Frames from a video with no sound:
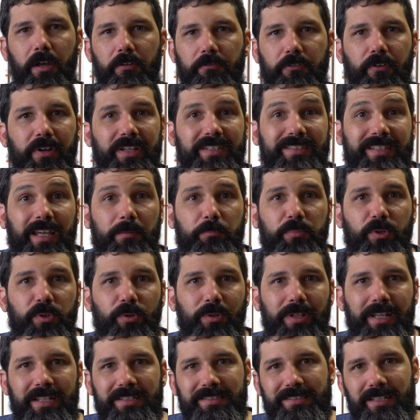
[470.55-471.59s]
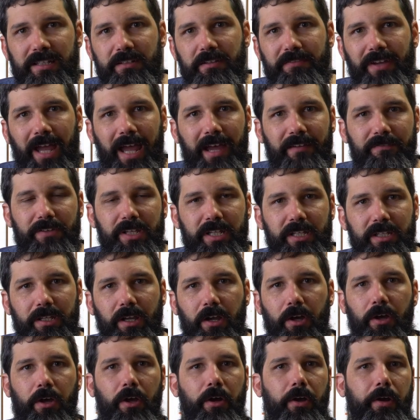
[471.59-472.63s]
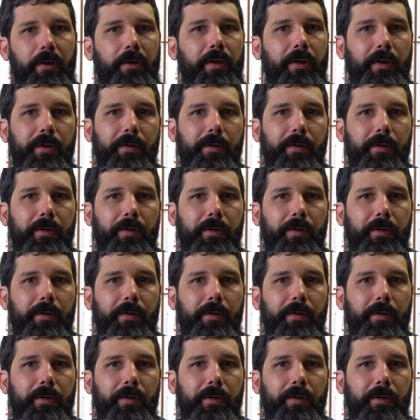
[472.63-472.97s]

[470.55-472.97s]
For example, instead of having a